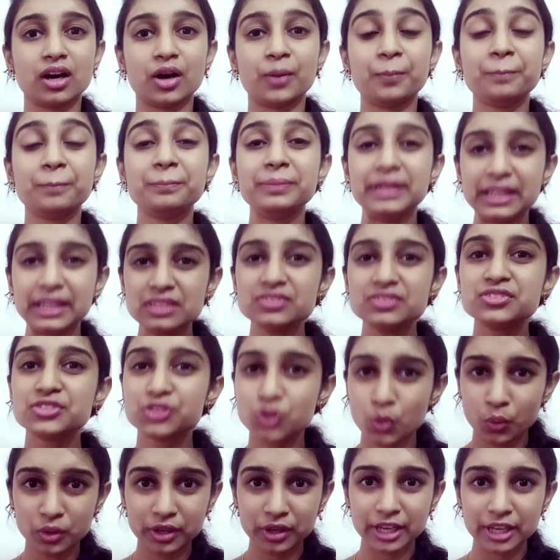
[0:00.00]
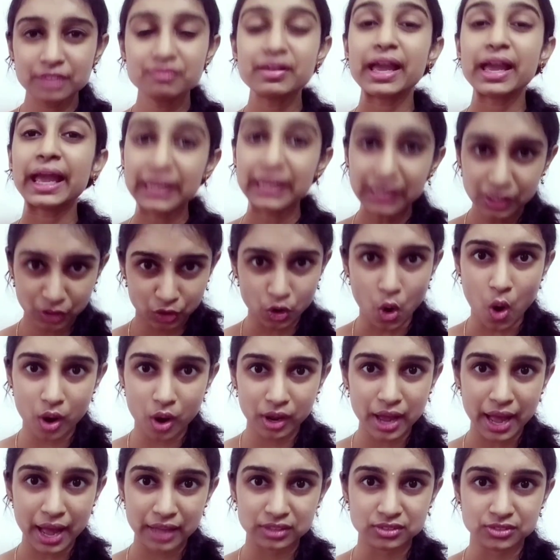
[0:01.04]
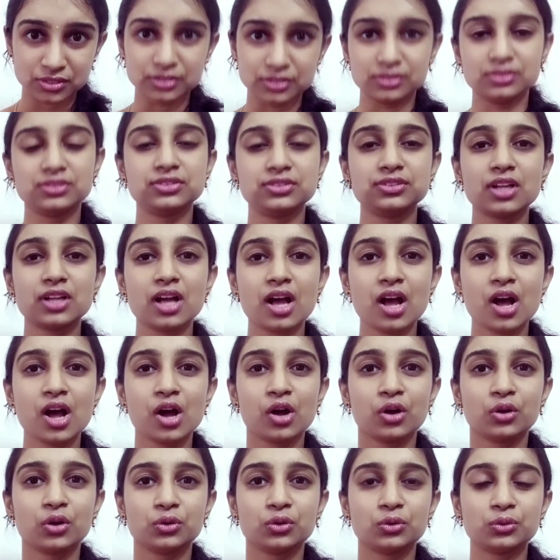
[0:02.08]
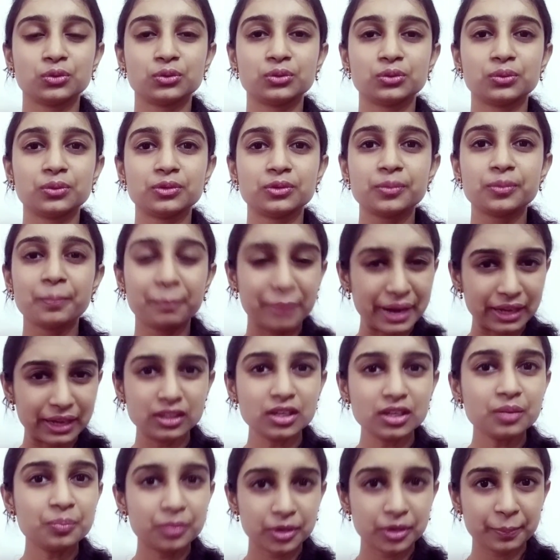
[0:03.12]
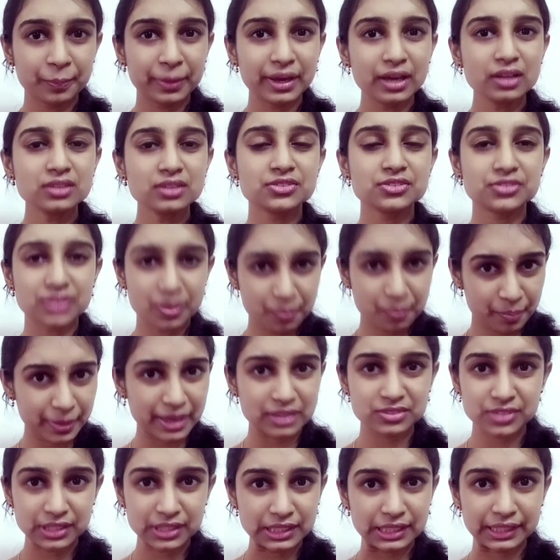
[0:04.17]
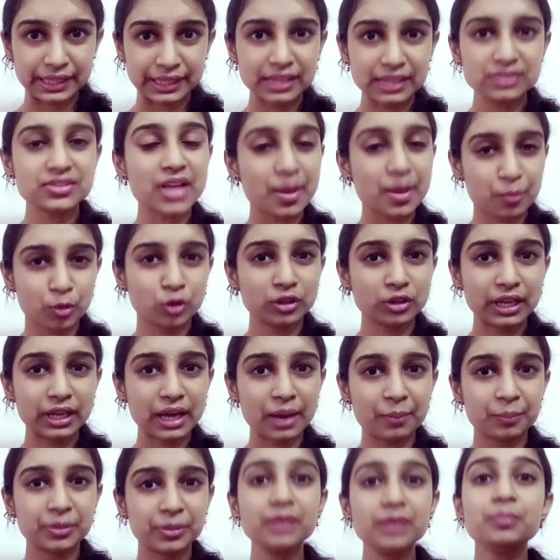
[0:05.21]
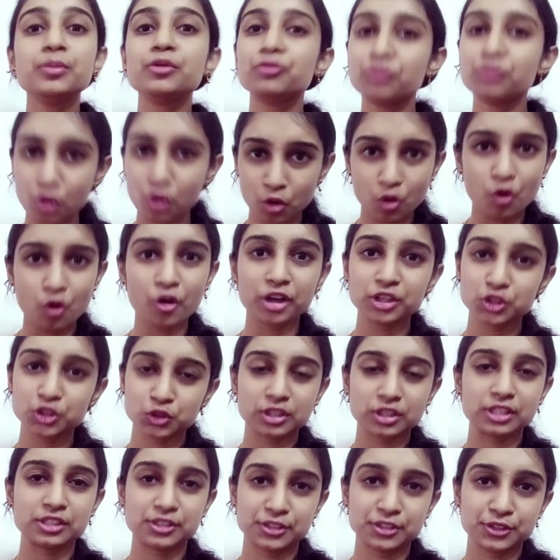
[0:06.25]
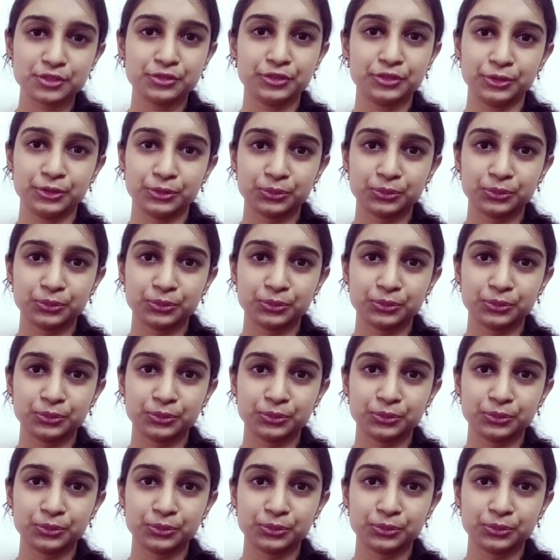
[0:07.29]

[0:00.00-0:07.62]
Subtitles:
please don't give any wrong answers. Better prepare some basic details about the company before going to the interview.